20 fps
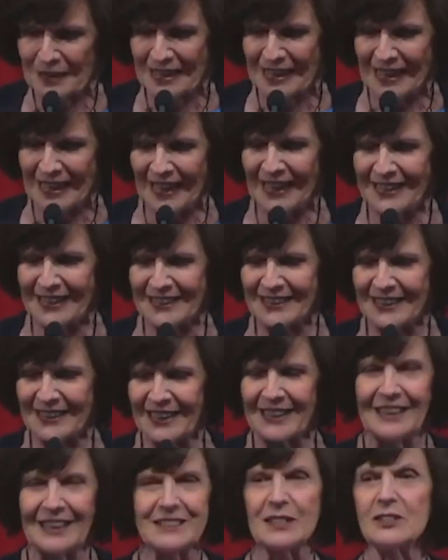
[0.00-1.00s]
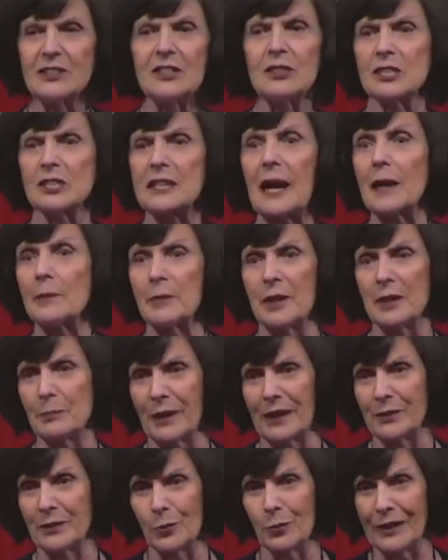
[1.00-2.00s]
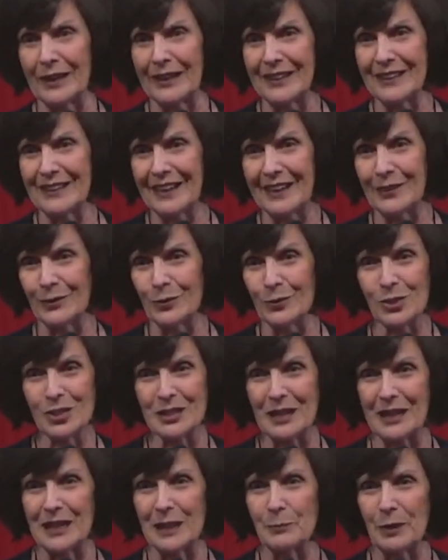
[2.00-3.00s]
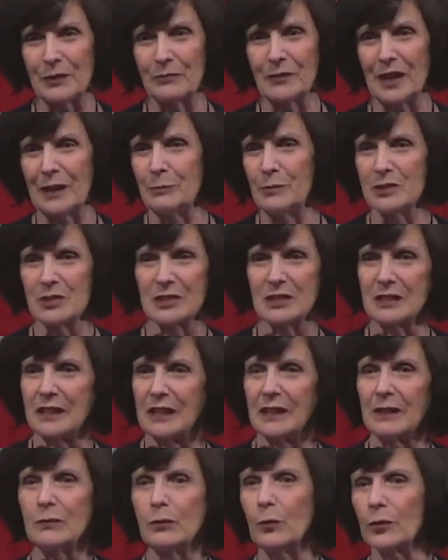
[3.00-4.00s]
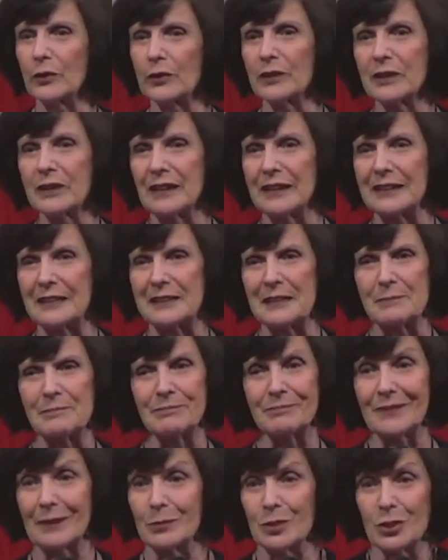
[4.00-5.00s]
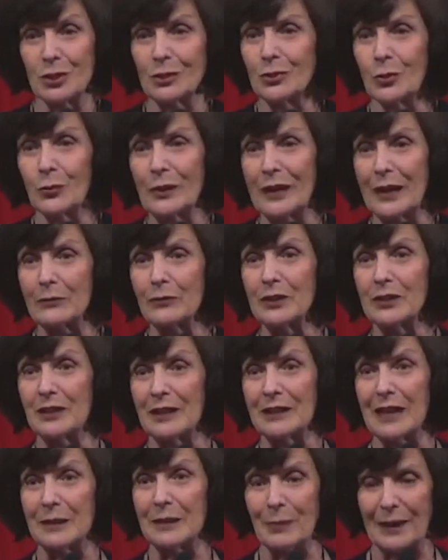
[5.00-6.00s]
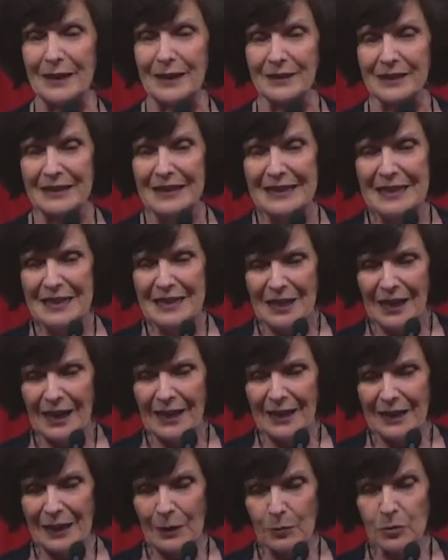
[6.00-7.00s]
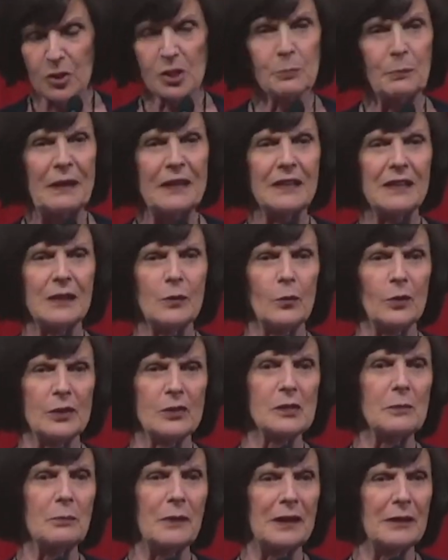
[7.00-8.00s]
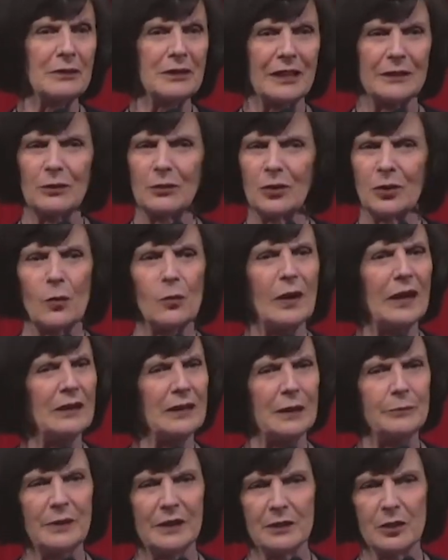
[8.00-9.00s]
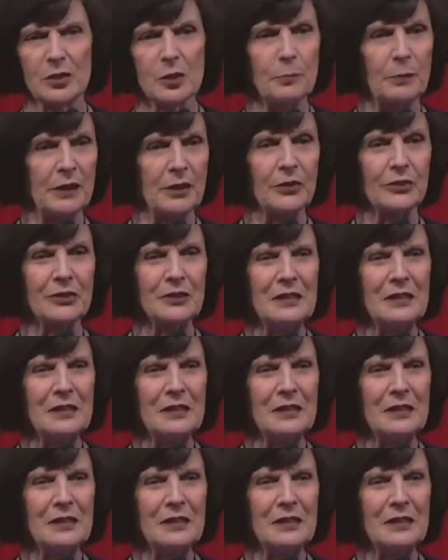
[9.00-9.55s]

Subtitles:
And it doesn't stop me, by the way. I don't stop. I've not missed a day of work. Still doing everything. I'm back out speaking once a month. I don't go out. I'm not a speaker.